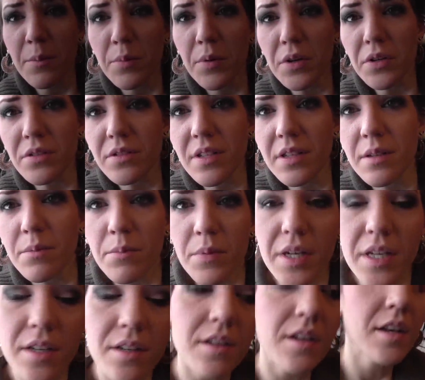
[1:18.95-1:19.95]
in person,
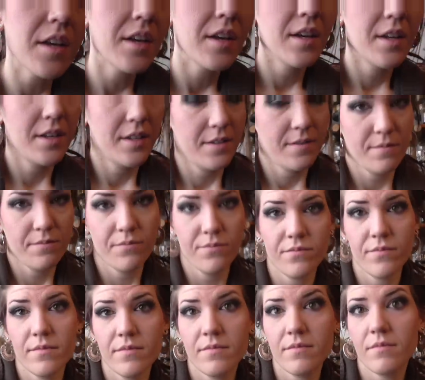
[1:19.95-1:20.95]
but
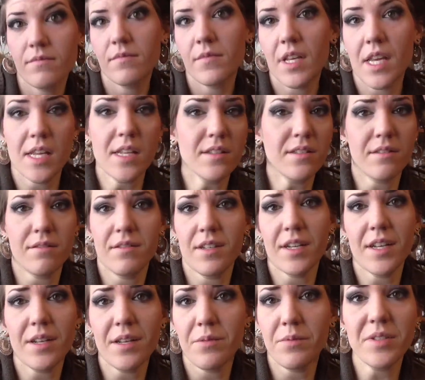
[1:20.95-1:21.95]
He's
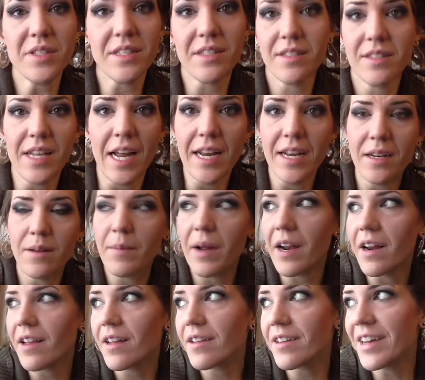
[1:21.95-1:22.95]
he was excited
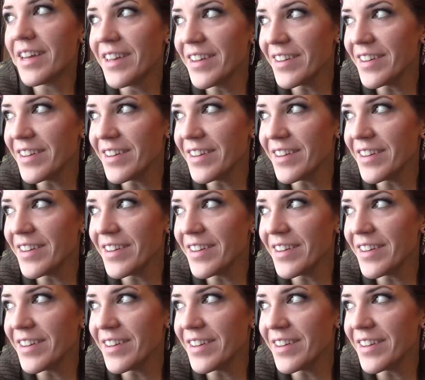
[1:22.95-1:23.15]
about it.